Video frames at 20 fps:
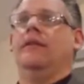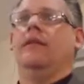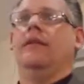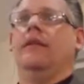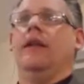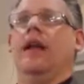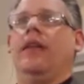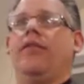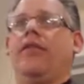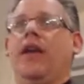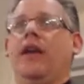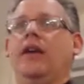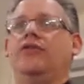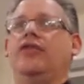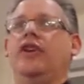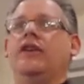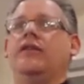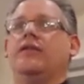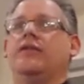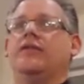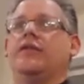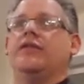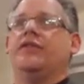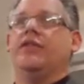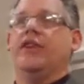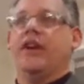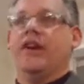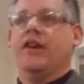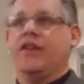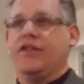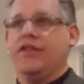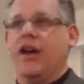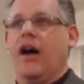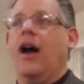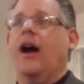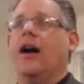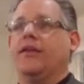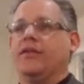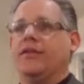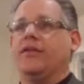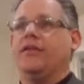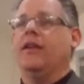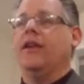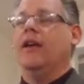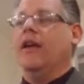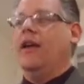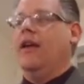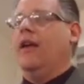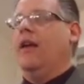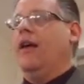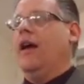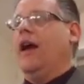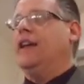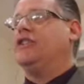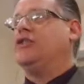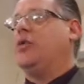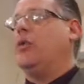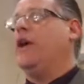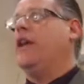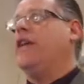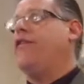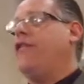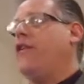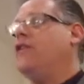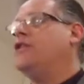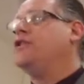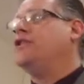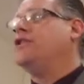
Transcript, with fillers: And I think Jesus is serious to us as 21st